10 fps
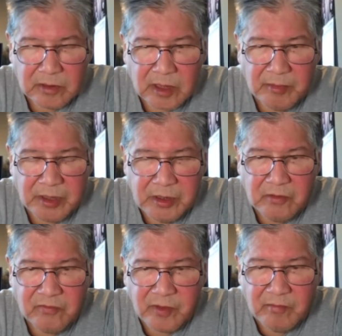coming to
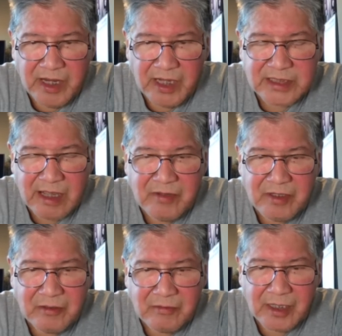you from Ness
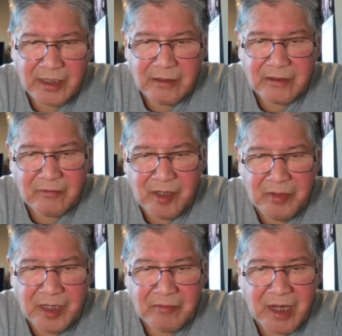Avenue right now in
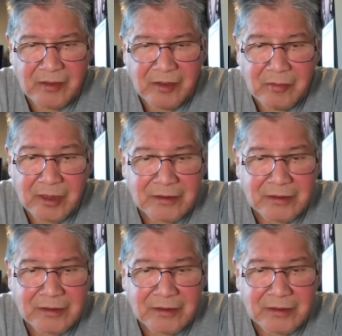Winnipeg, Manitoba.